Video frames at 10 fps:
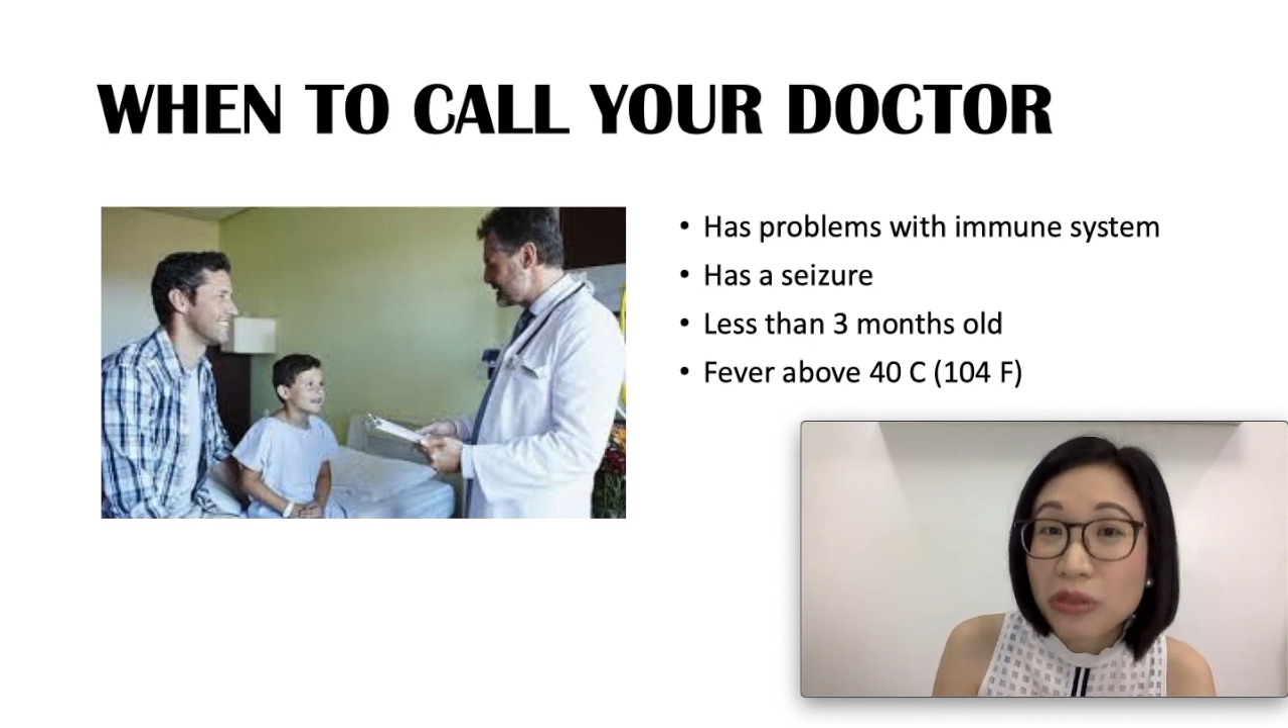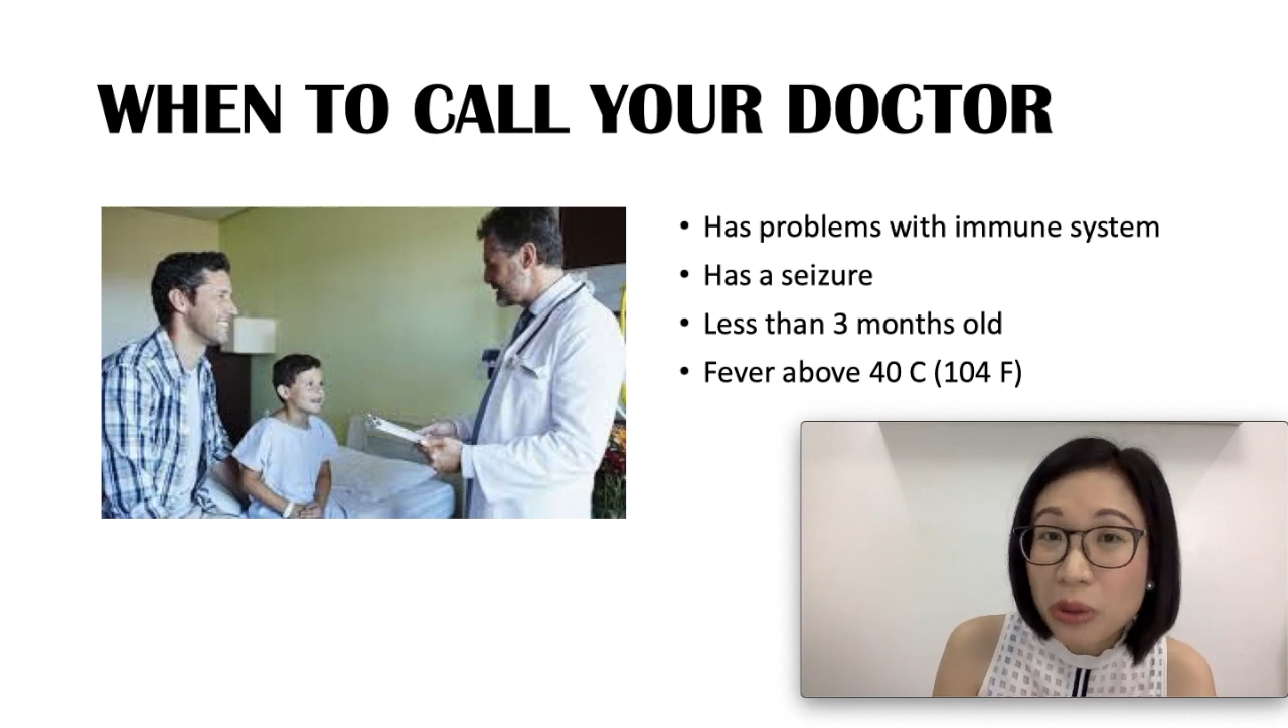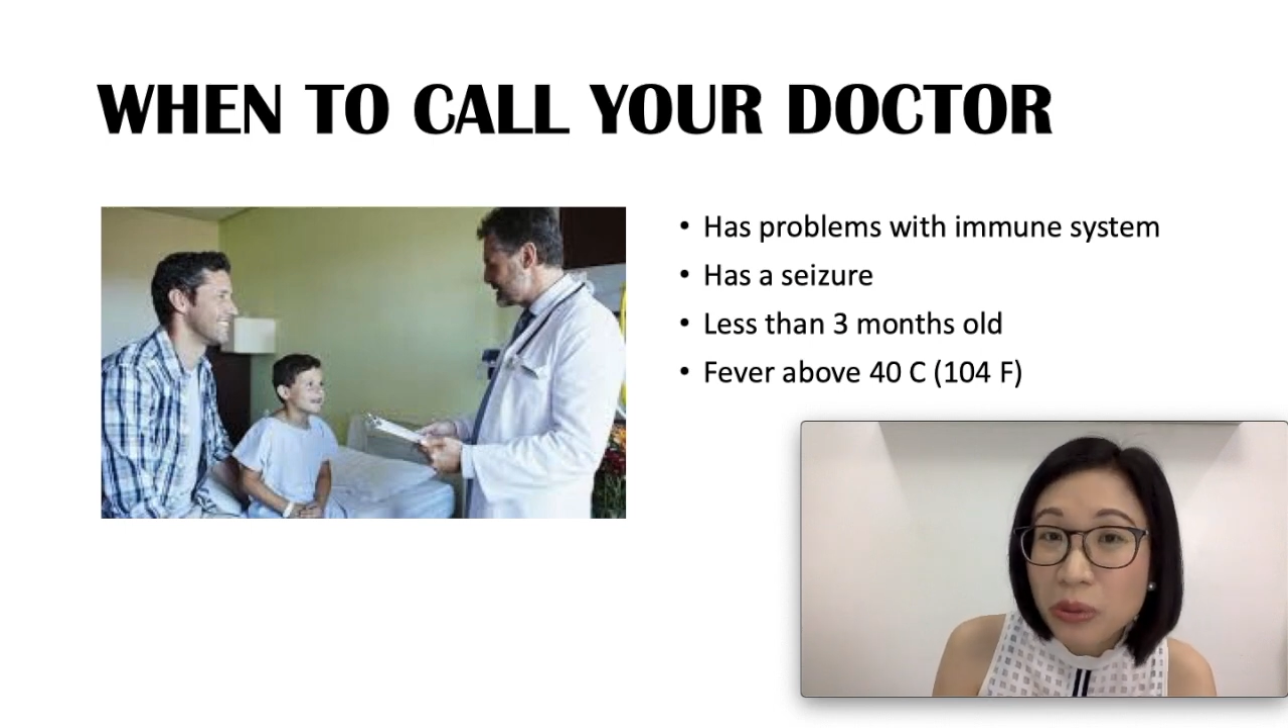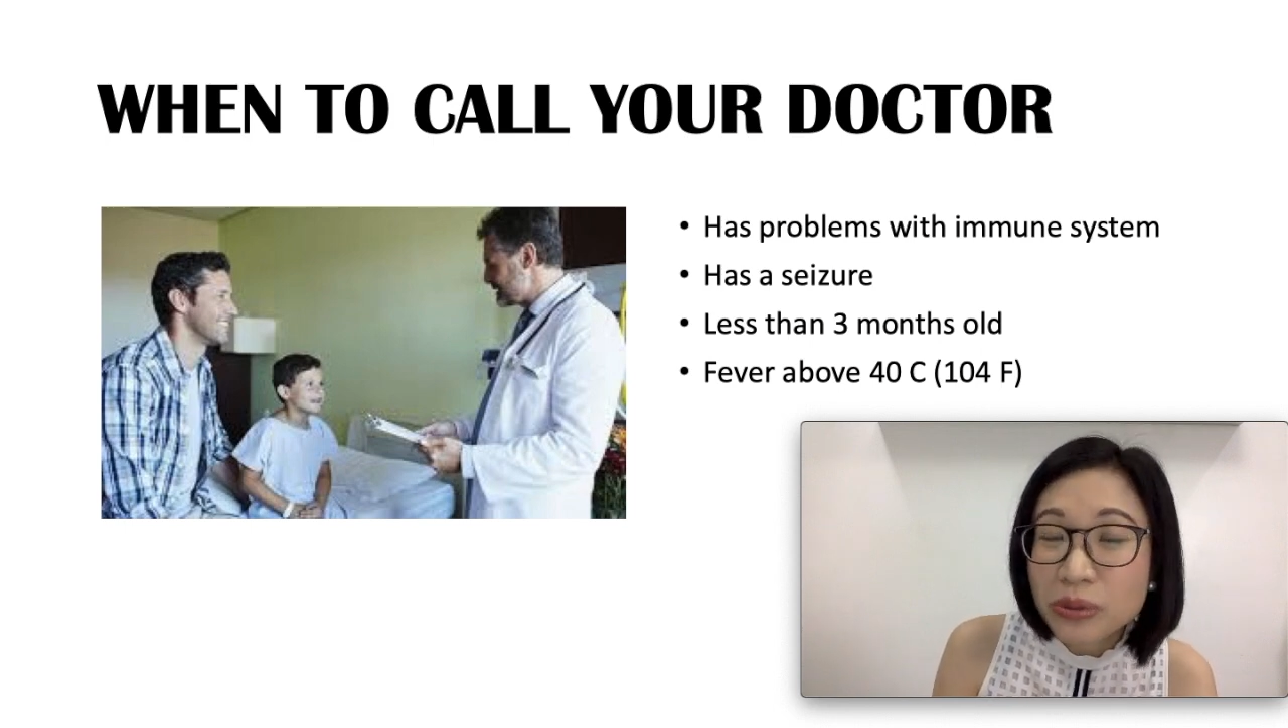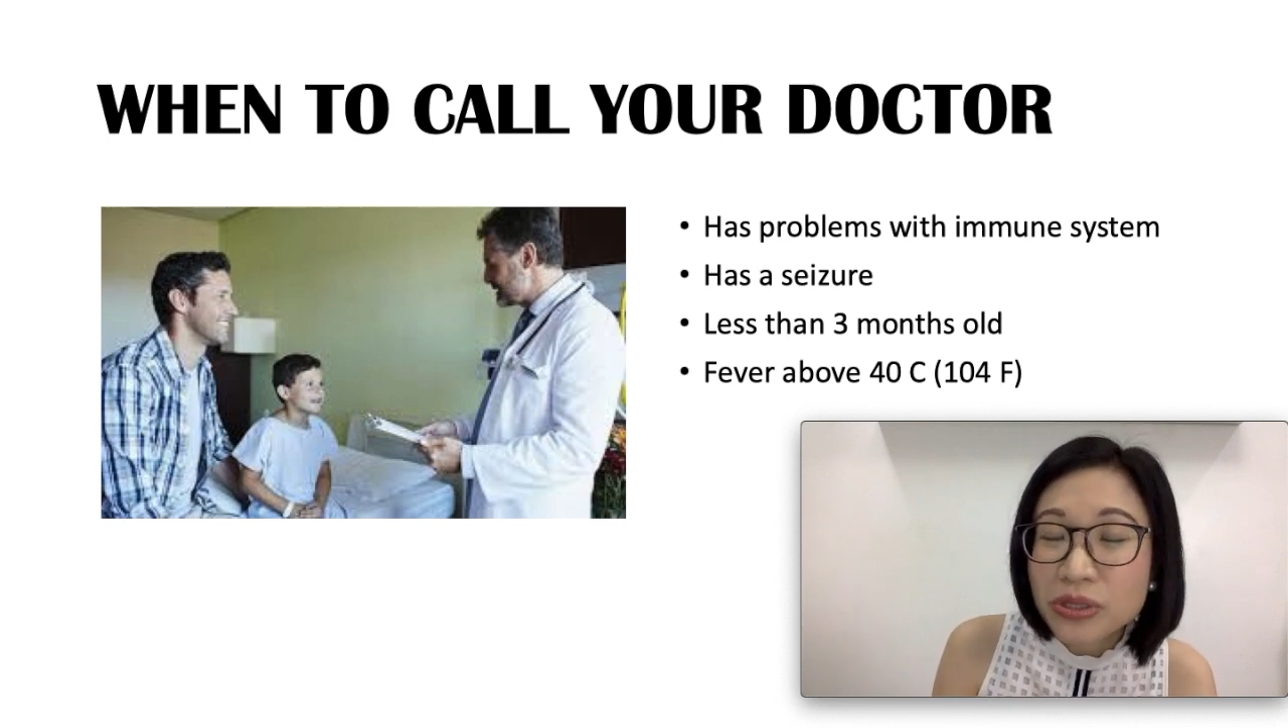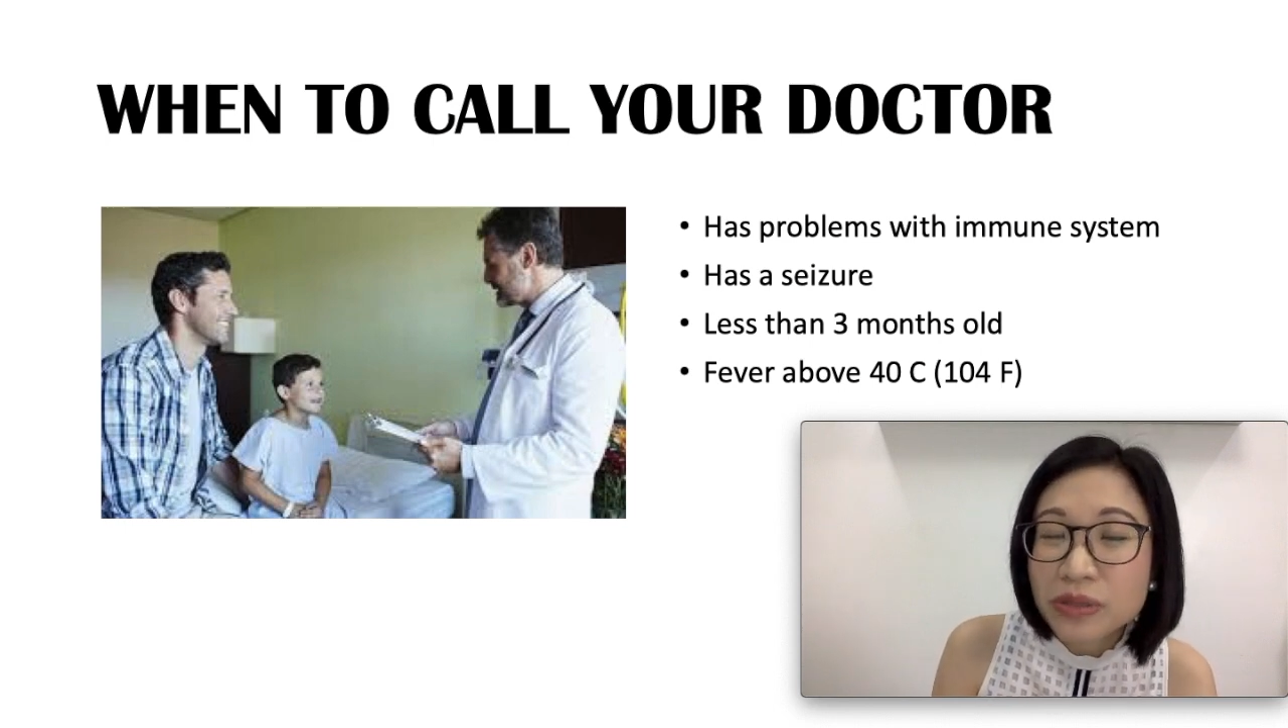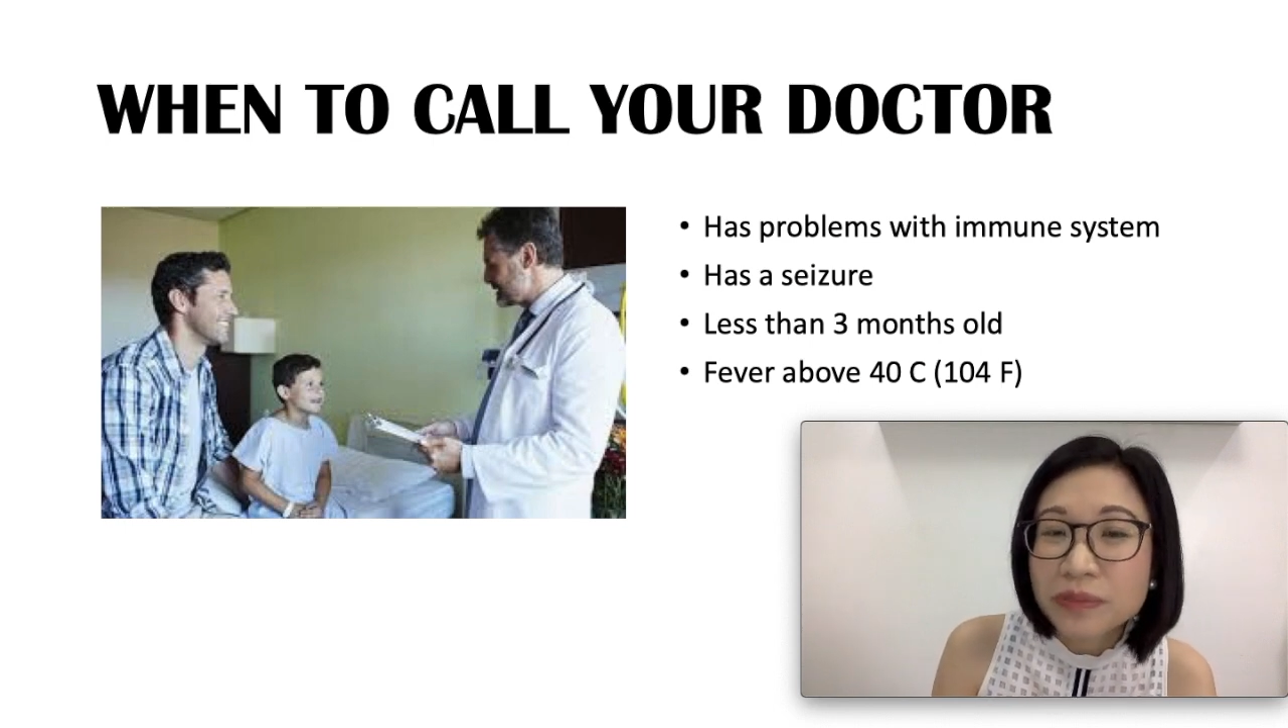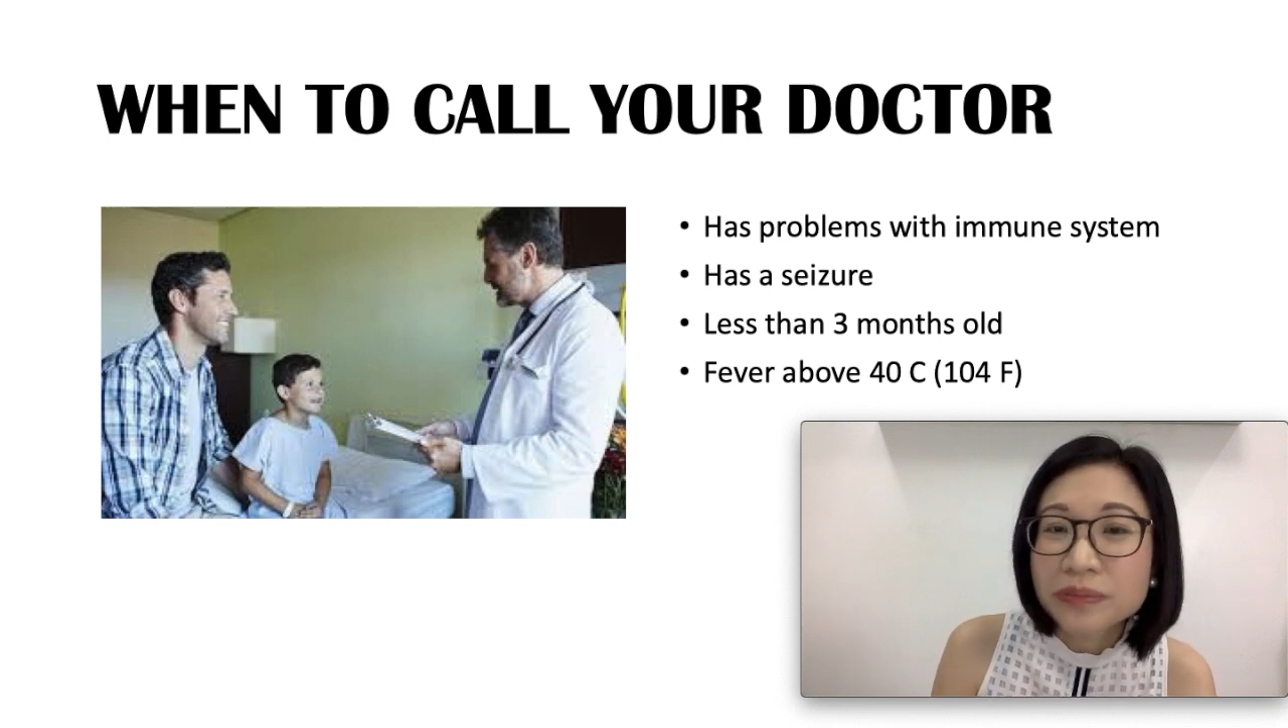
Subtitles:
those.